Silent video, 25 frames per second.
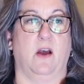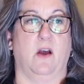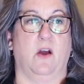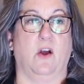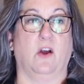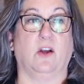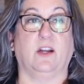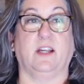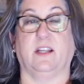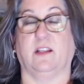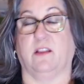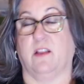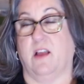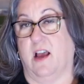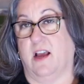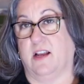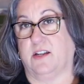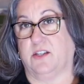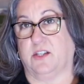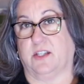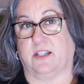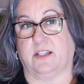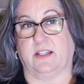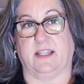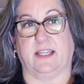
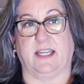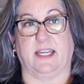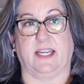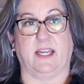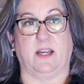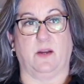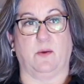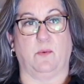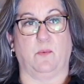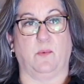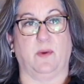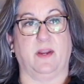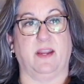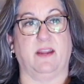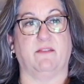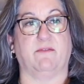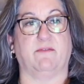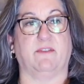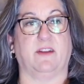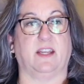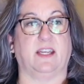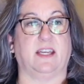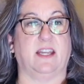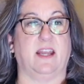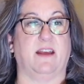Archaeologically, we have
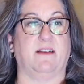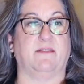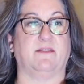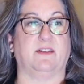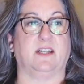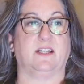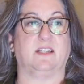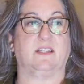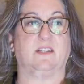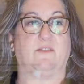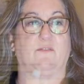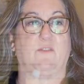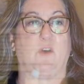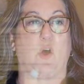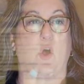found evidence of